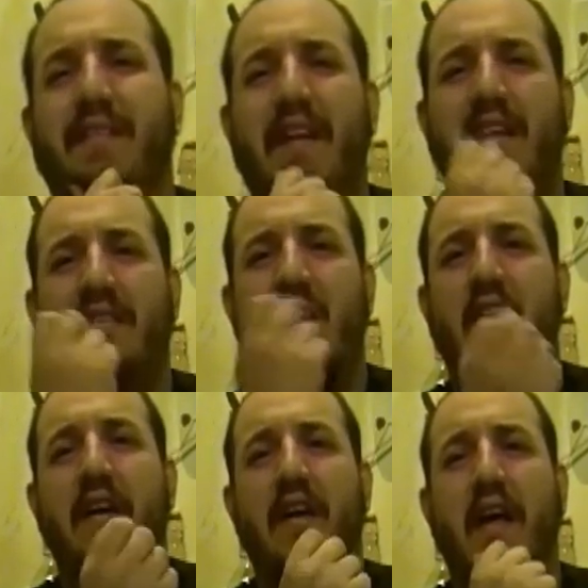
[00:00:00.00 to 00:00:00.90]
That is
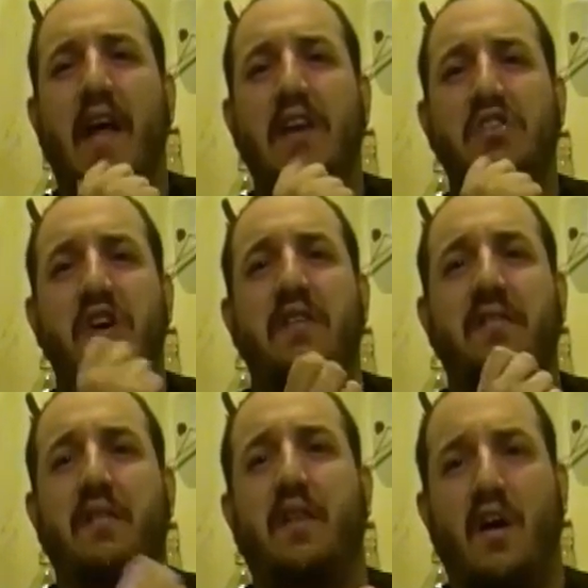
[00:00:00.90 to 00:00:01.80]
not a
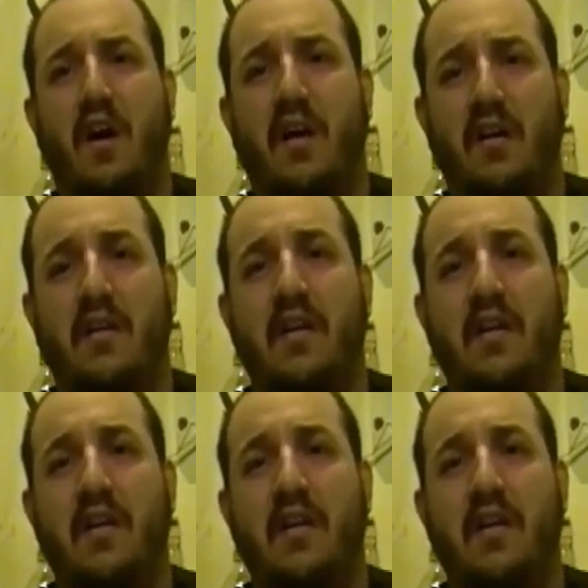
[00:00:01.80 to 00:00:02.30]
just law.